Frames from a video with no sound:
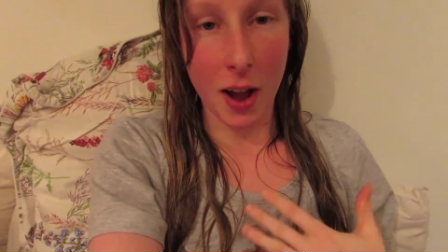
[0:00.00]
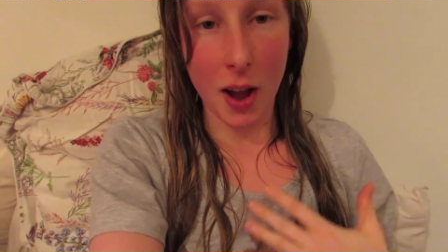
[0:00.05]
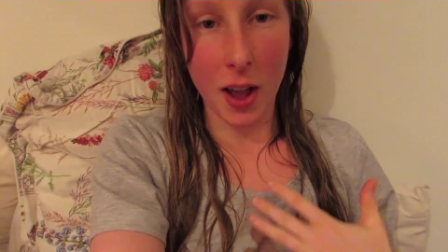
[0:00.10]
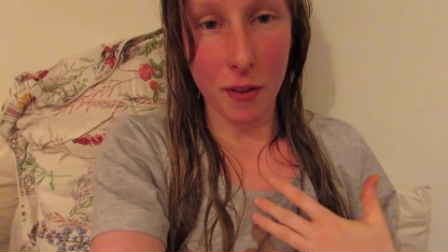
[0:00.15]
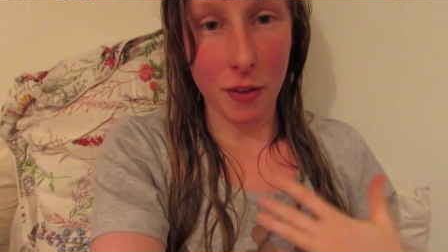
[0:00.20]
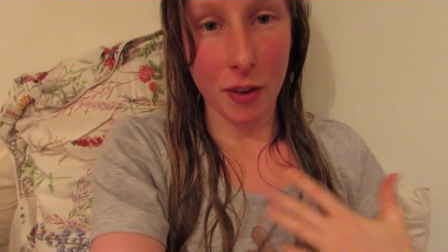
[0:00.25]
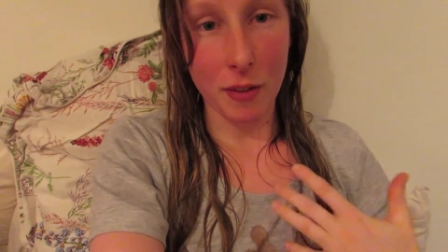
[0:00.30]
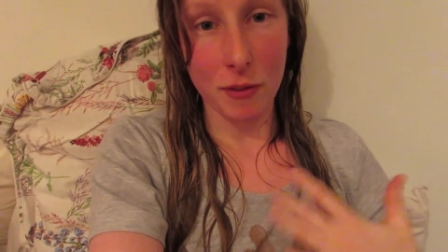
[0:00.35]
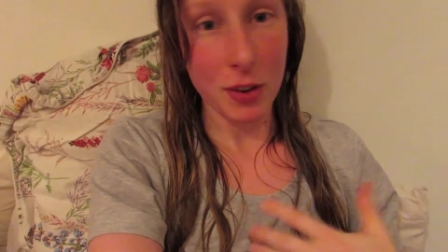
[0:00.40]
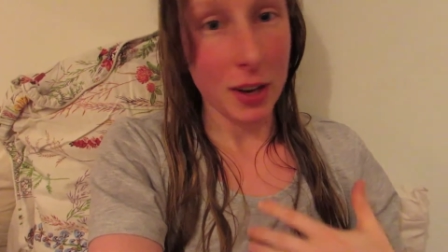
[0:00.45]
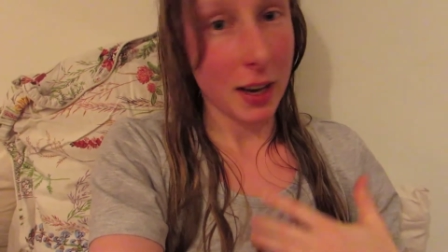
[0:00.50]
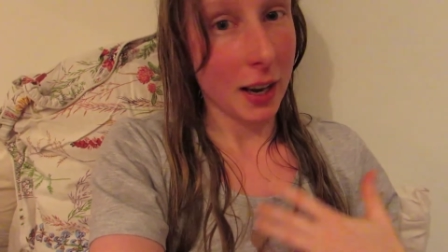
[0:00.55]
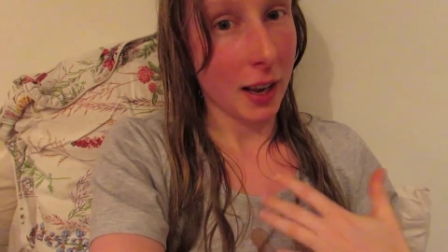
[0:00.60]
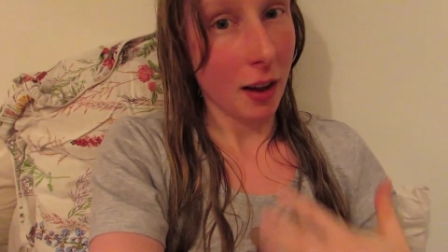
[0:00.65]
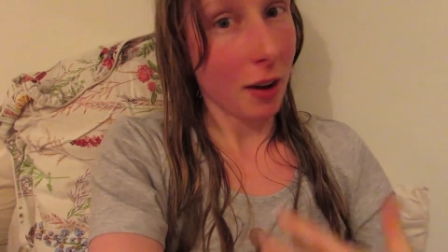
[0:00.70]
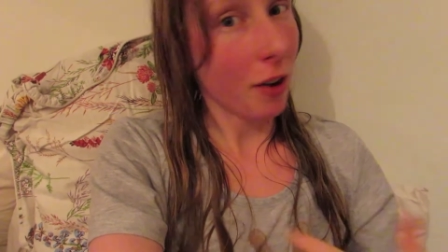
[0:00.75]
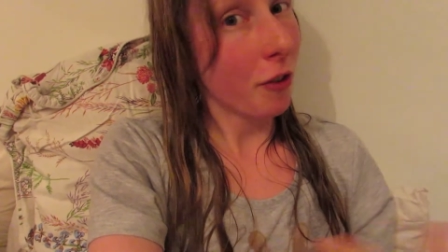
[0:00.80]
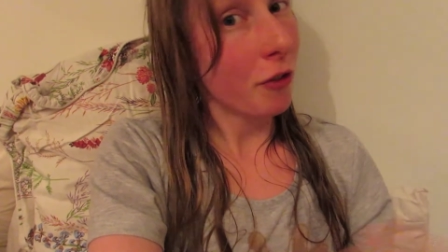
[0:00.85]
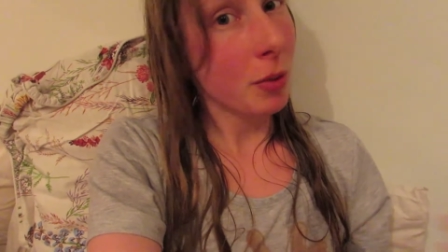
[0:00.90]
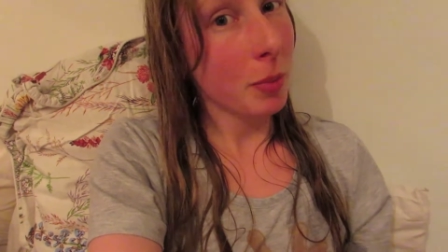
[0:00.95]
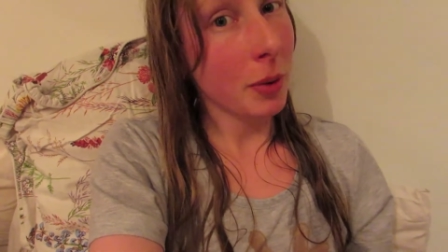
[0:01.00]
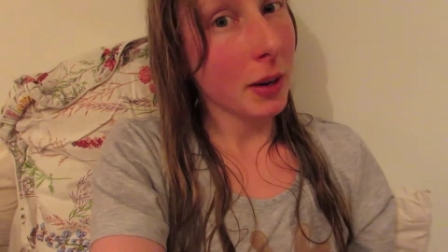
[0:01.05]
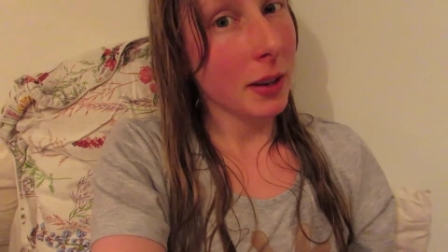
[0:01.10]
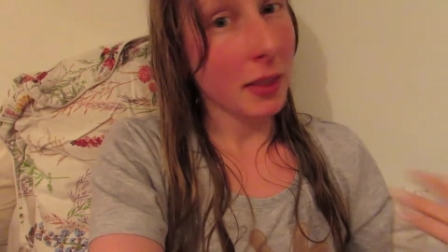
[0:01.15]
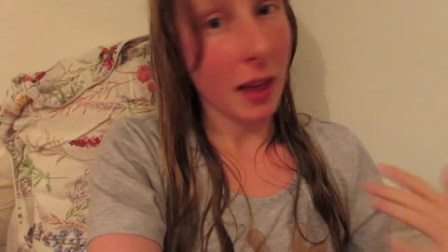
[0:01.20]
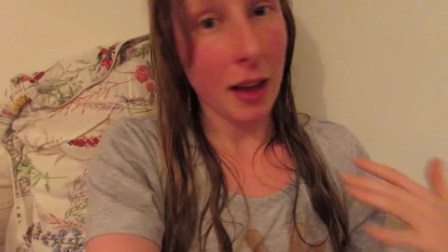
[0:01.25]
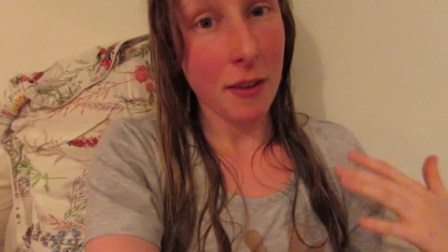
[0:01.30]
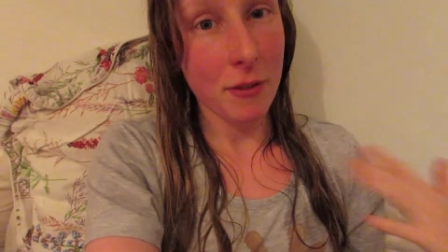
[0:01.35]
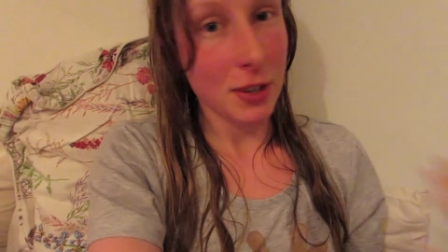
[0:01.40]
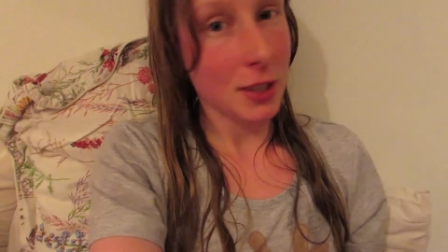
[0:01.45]
if I'm feeling uncomfortable in
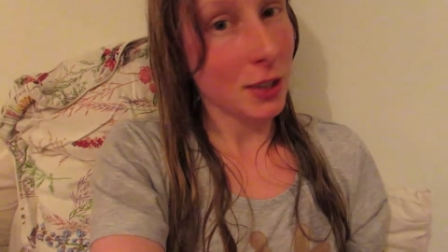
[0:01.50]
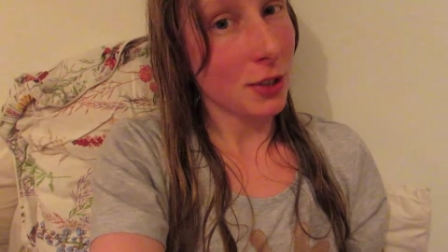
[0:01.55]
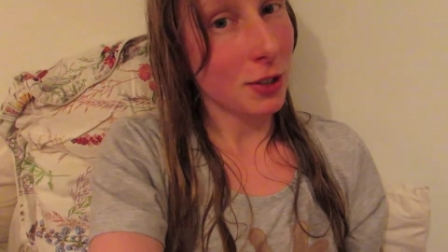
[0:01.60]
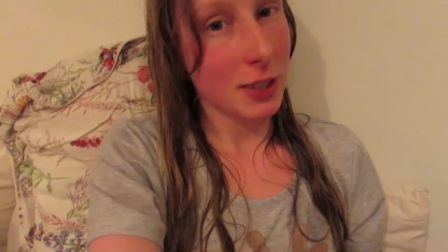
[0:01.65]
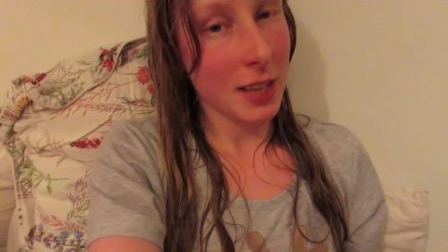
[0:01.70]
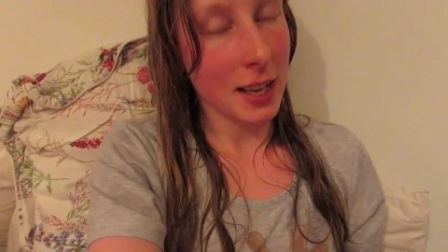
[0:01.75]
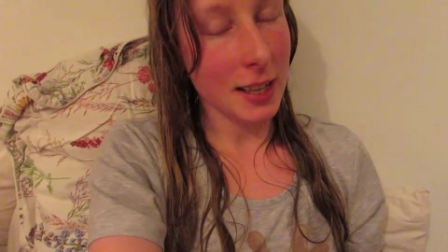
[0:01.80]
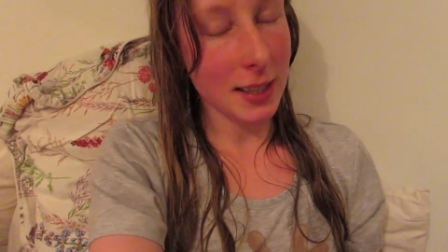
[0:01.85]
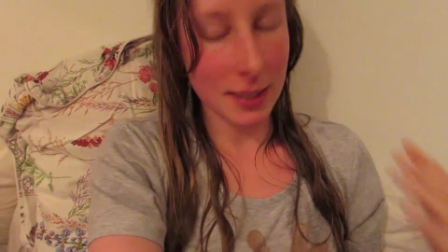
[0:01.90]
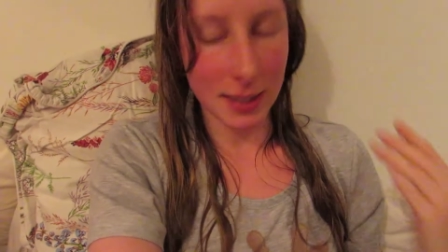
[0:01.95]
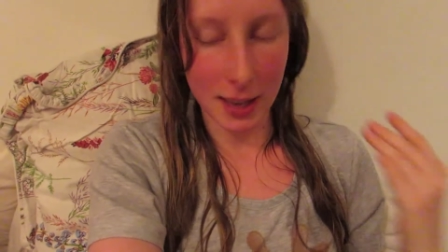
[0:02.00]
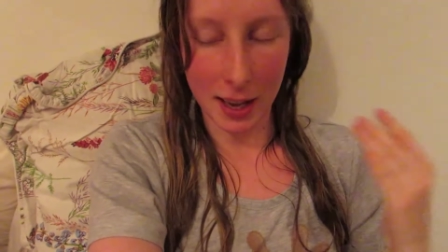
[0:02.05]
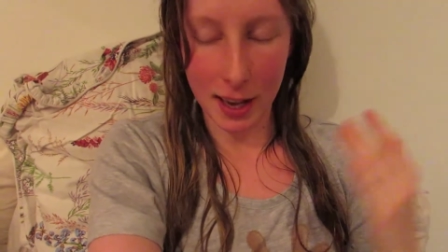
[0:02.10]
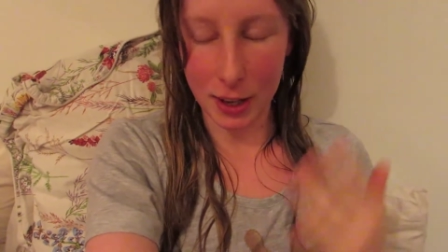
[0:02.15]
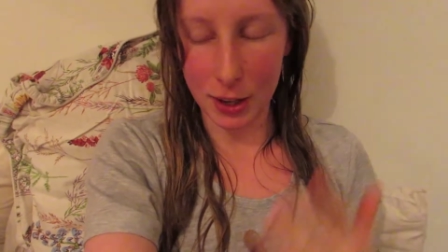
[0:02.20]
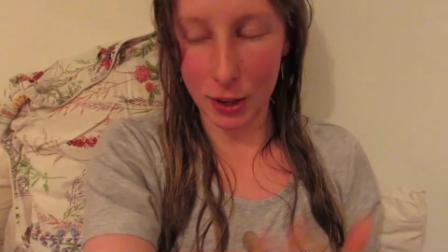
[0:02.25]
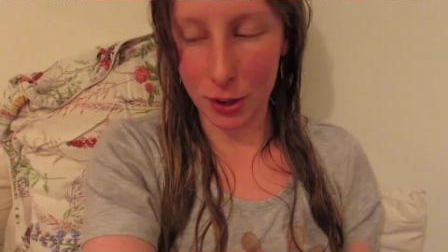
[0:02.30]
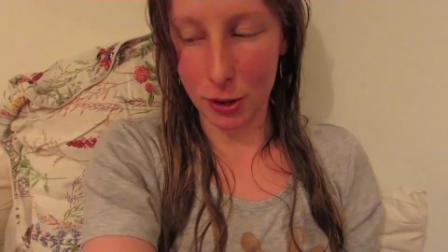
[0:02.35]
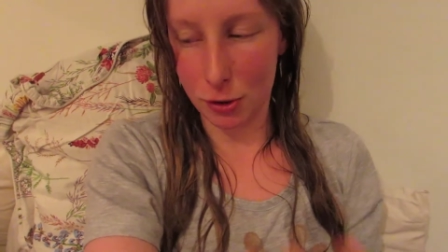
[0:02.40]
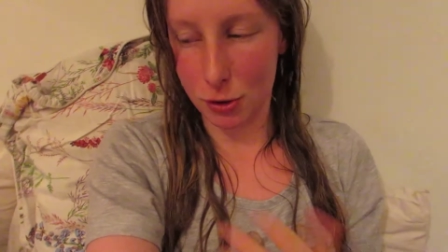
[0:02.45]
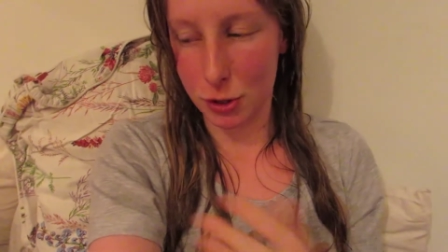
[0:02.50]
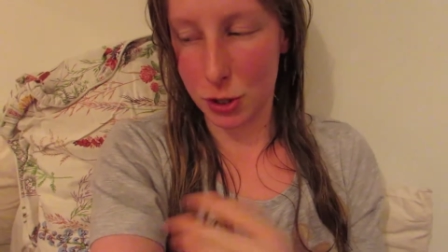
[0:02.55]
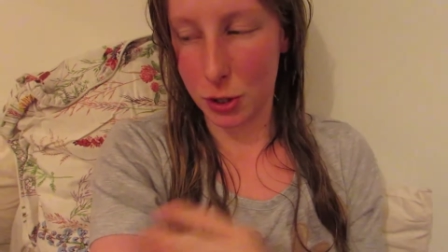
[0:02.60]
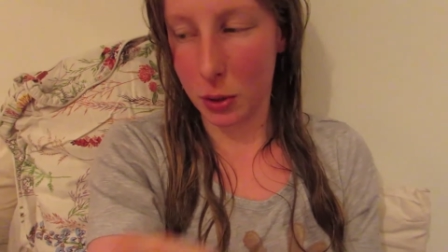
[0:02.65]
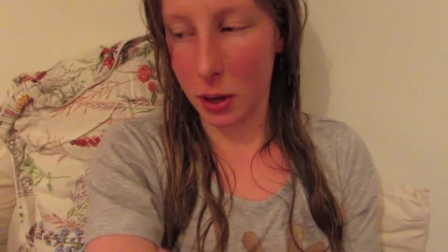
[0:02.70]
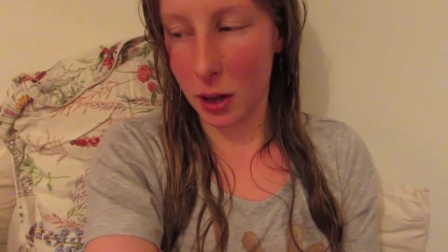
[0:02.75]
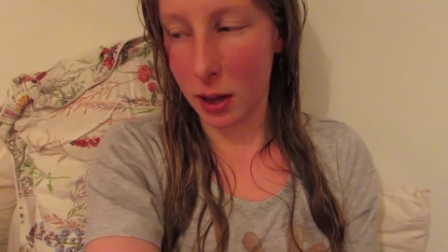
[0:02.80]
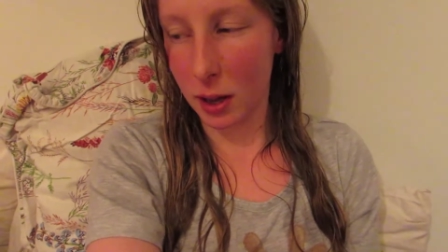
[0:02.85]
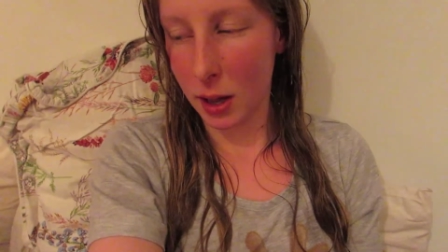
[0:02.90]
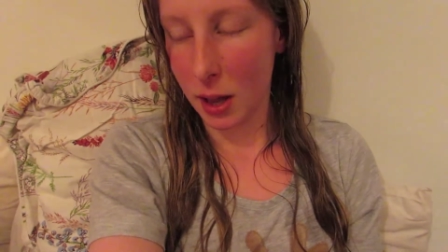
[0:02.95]
that physical sense, I can go to
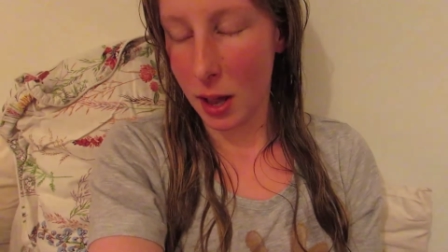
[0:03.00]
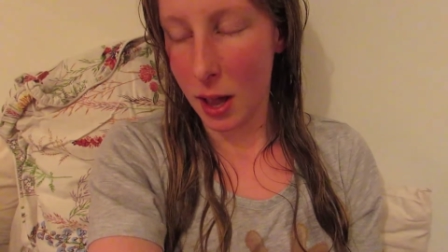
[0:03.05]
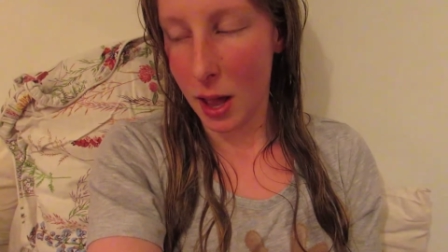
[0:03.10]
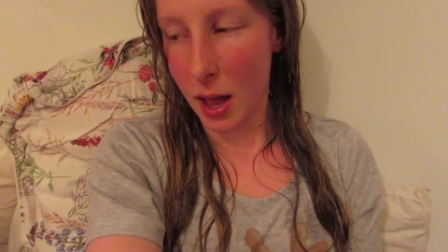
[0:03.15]
her,